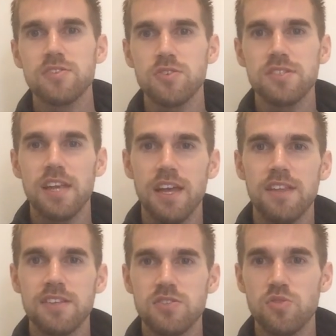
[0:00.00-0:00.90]
So say,
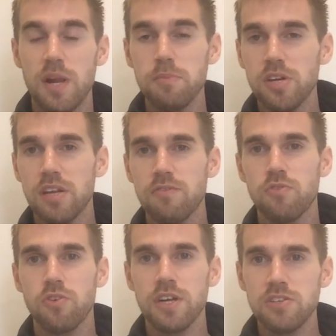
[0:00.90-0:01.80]
this is what I'm looking
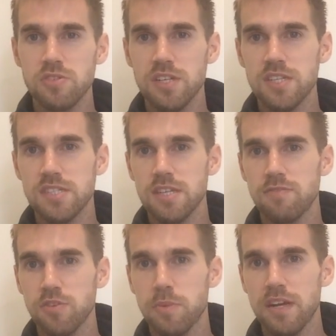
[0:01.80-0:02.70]
for, interested to see
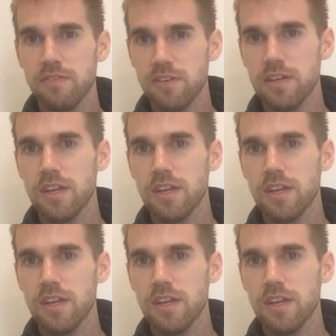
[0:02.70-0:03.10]
if you might have